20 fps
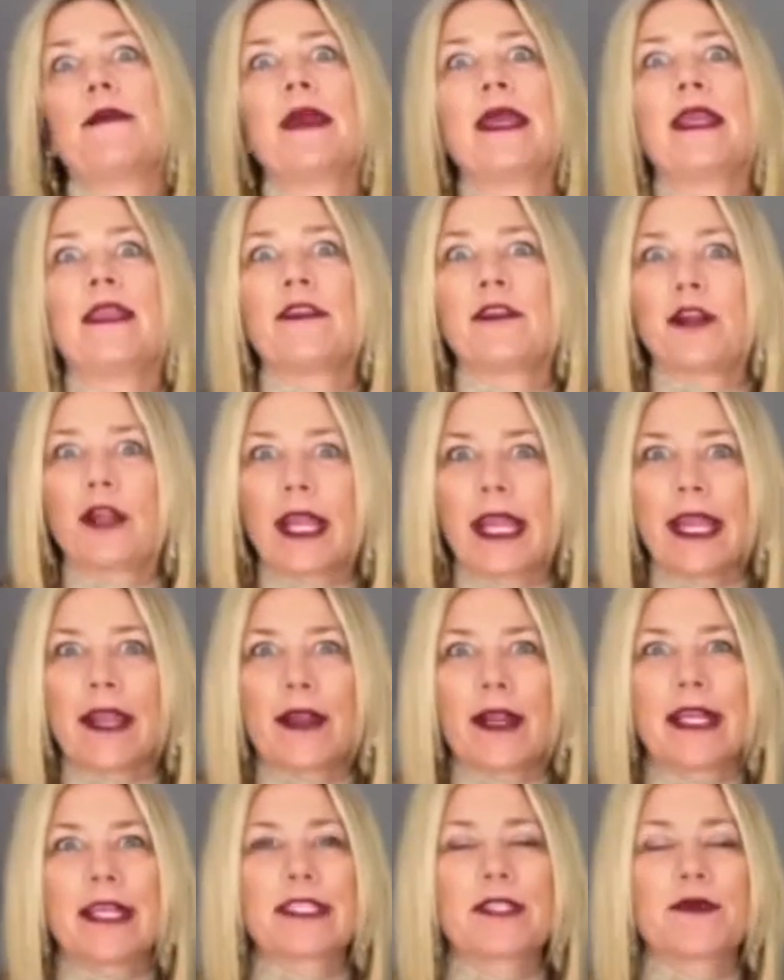in your
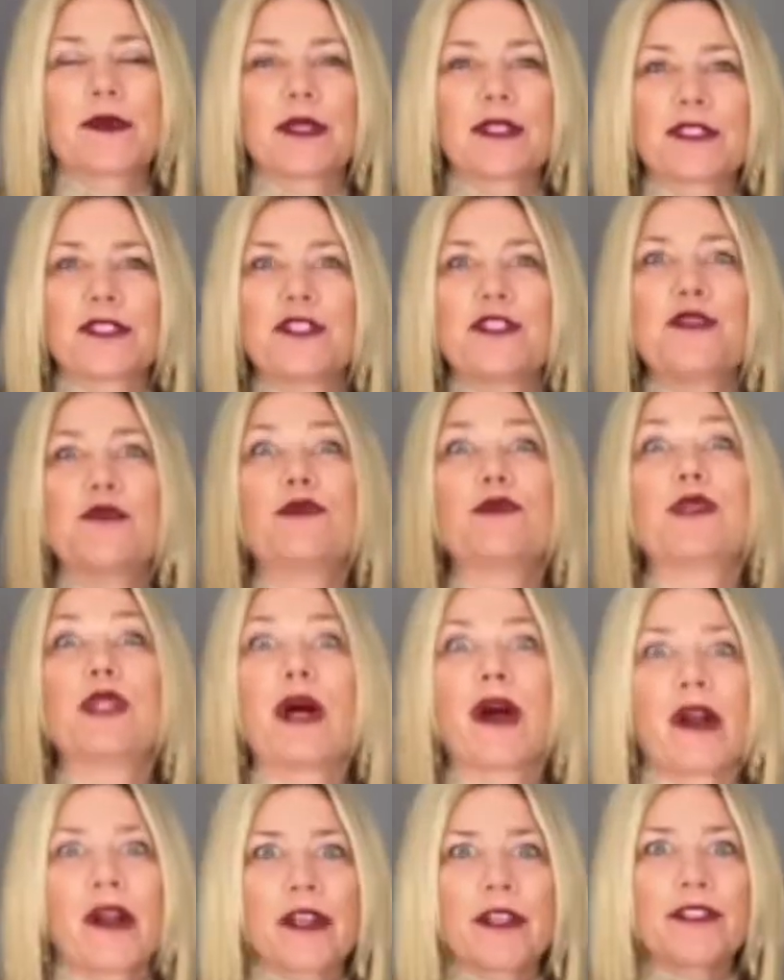areas where it's too
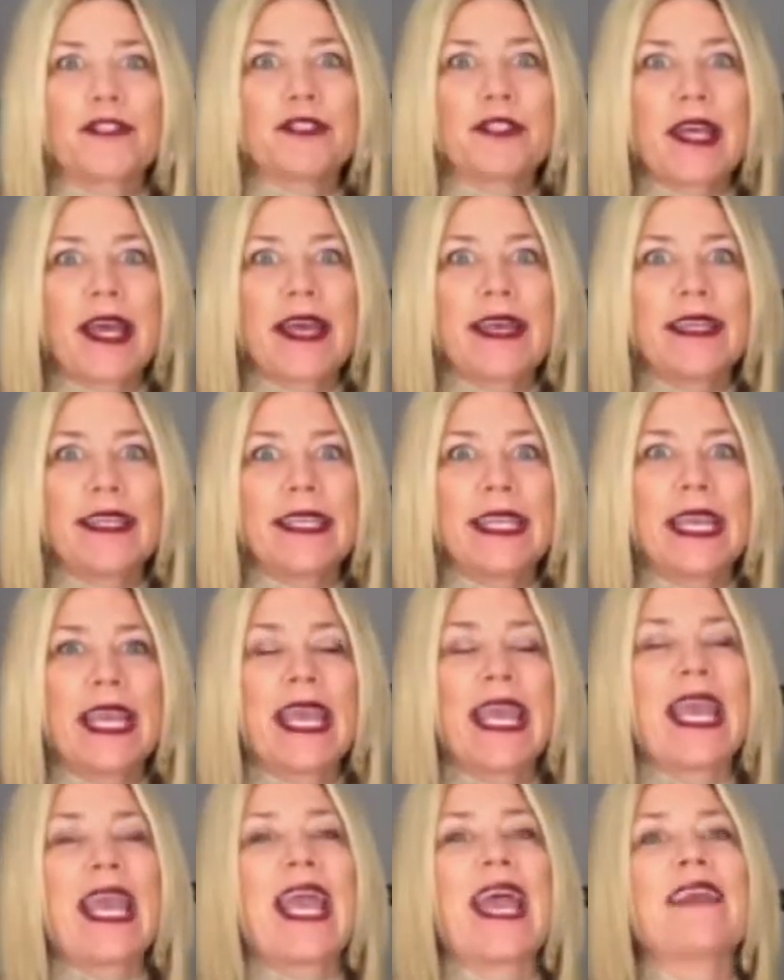large then,
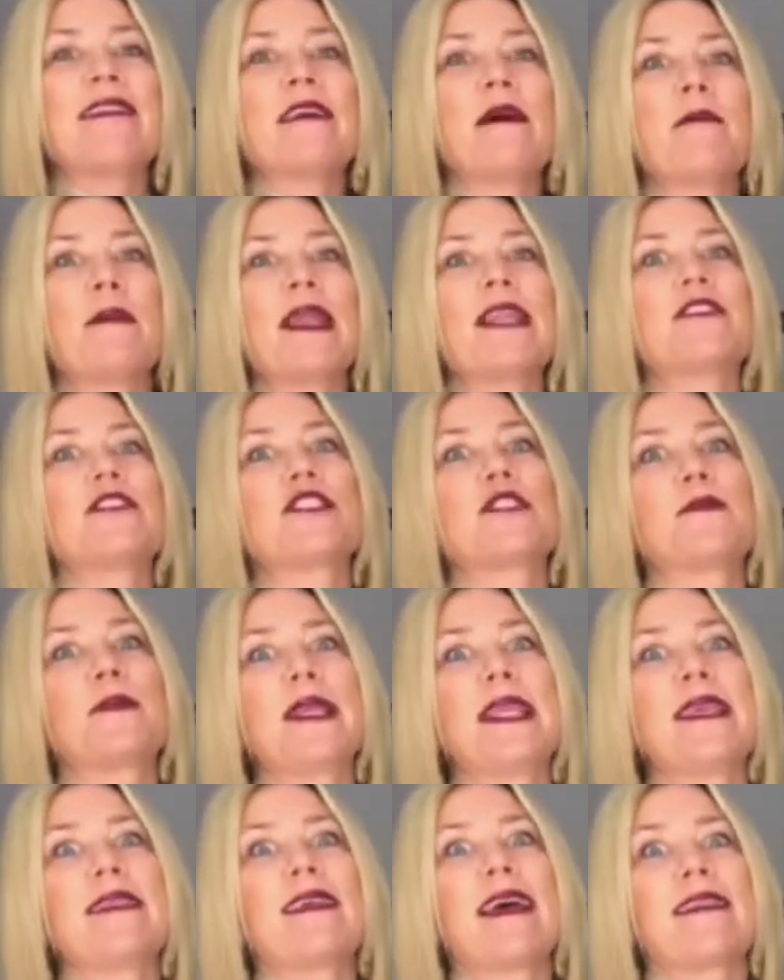and that may just
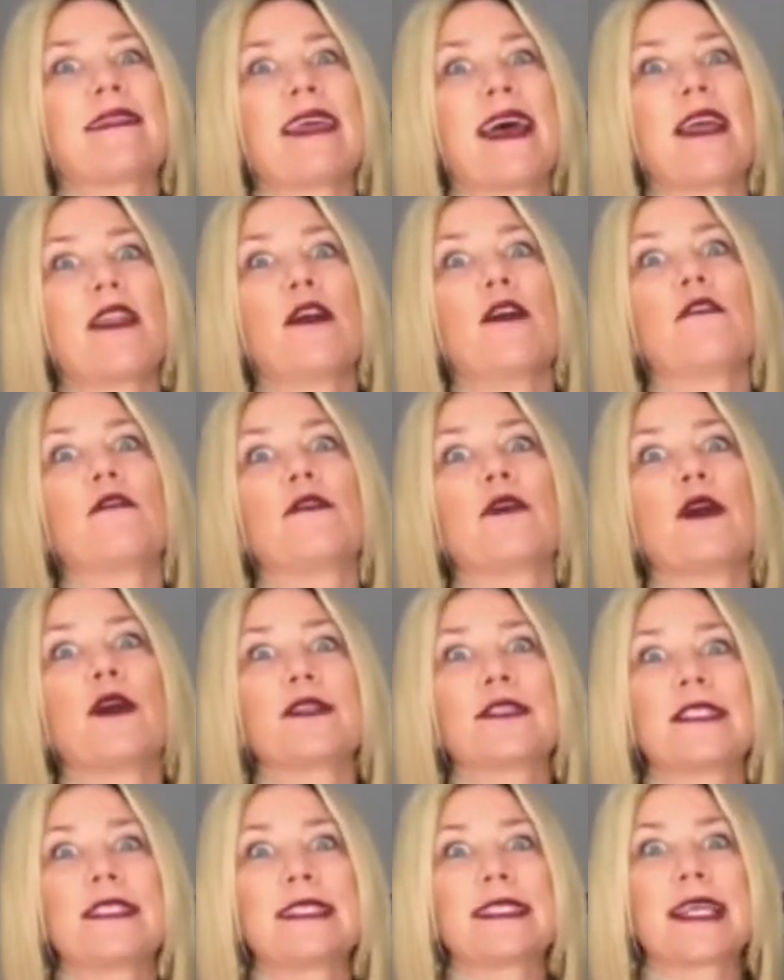be that that
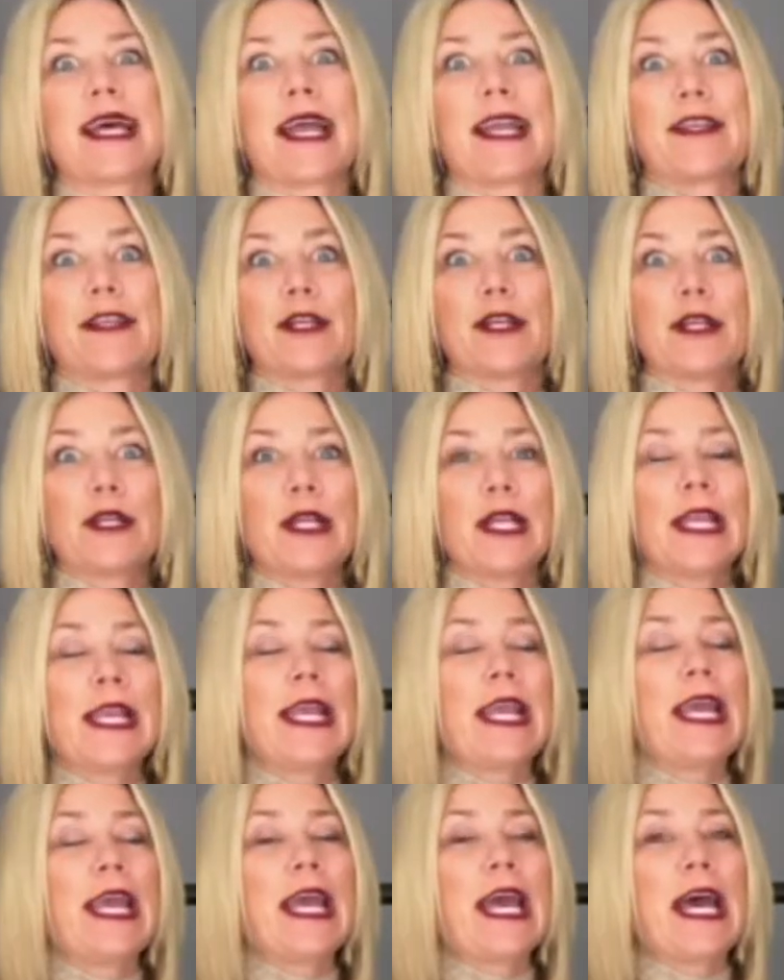overall designer
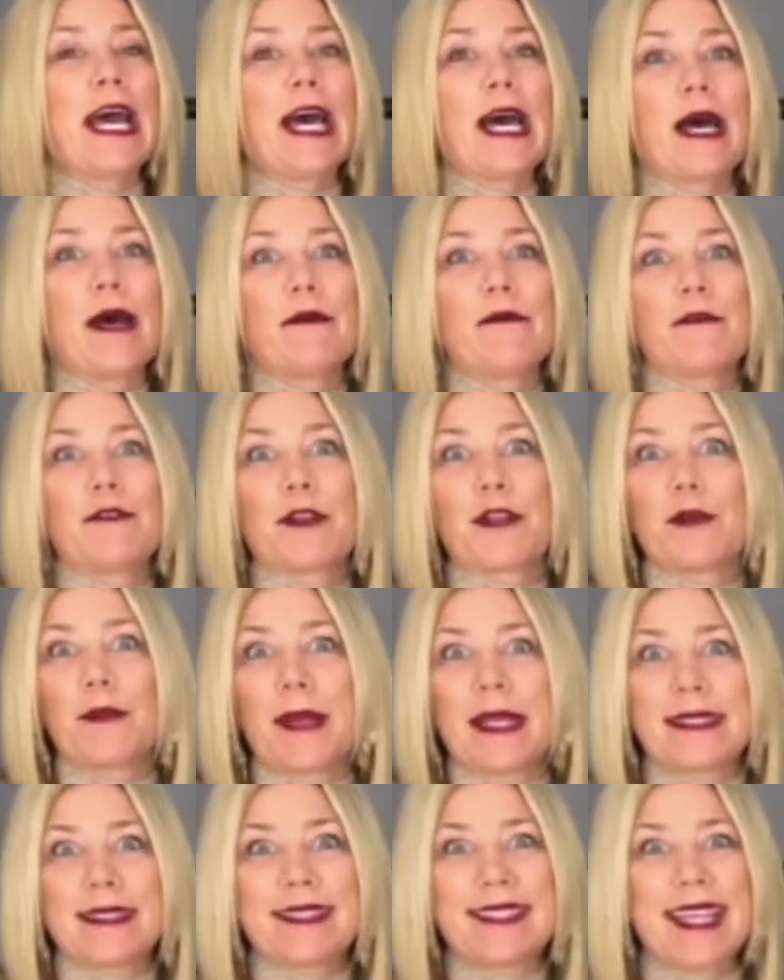for your
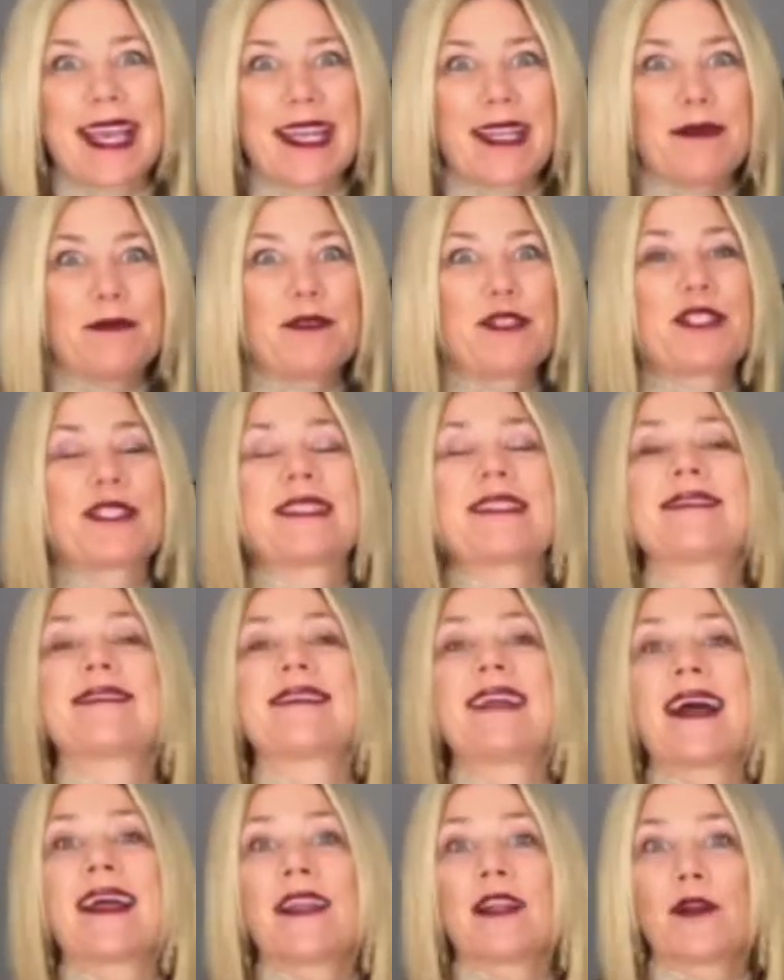men's denim just is
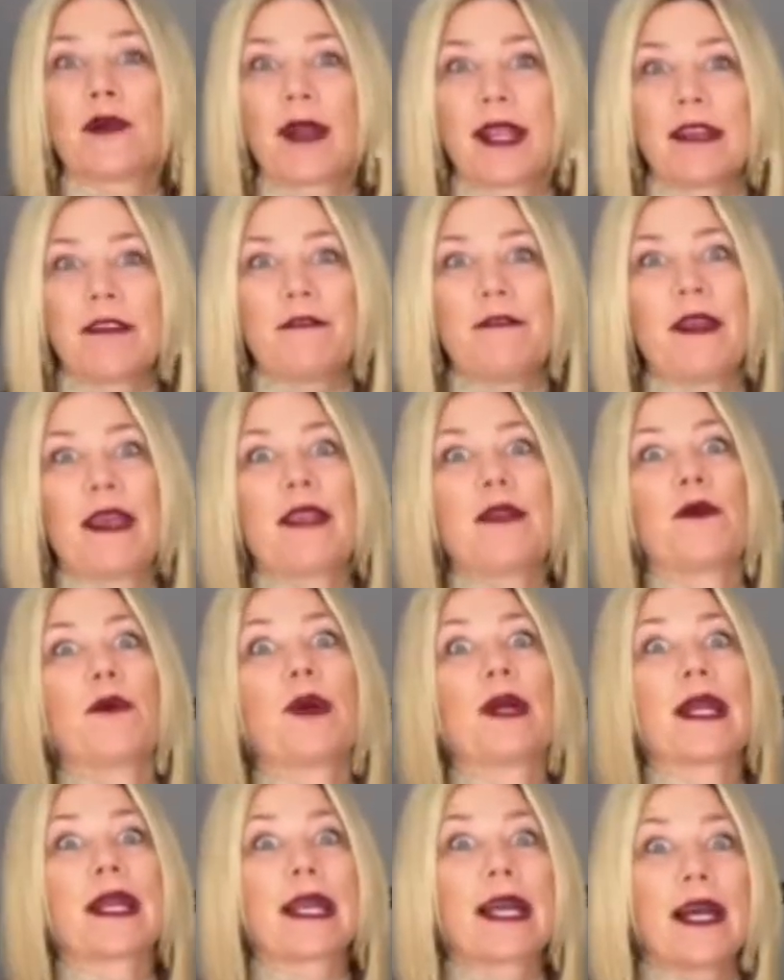not a great fit
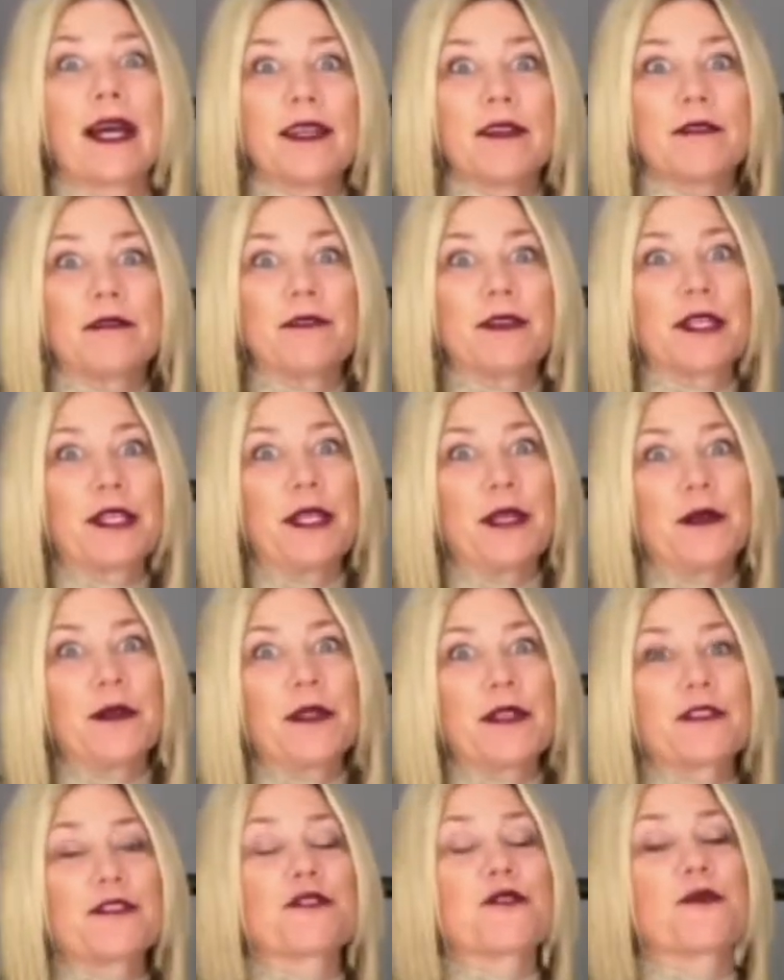or a cut for you
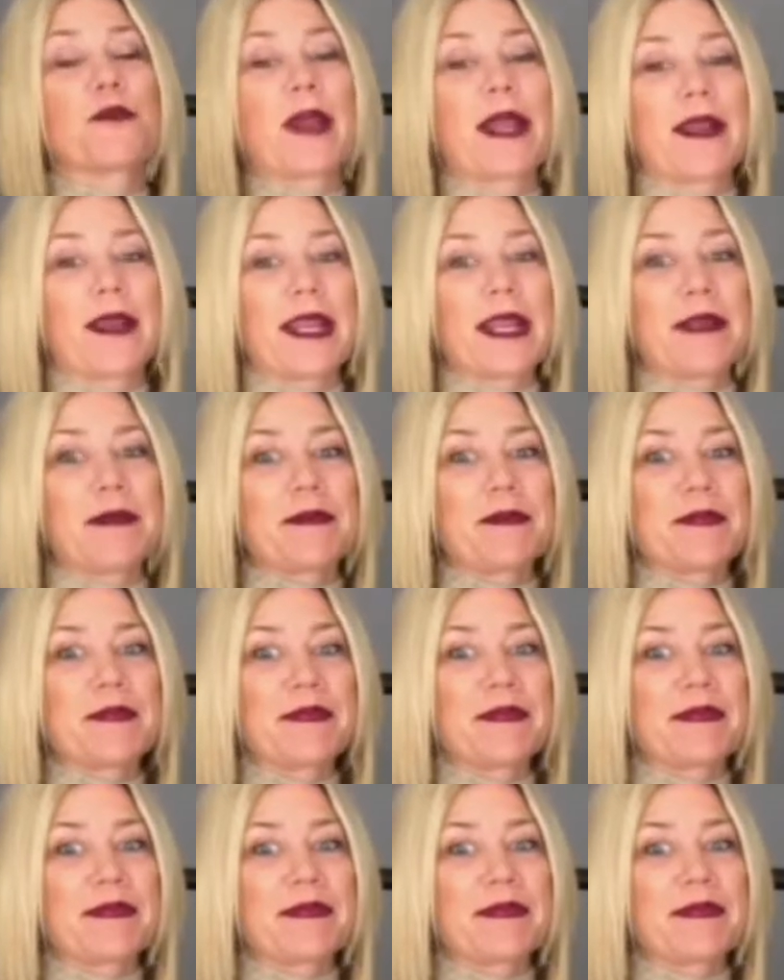that you're wearing.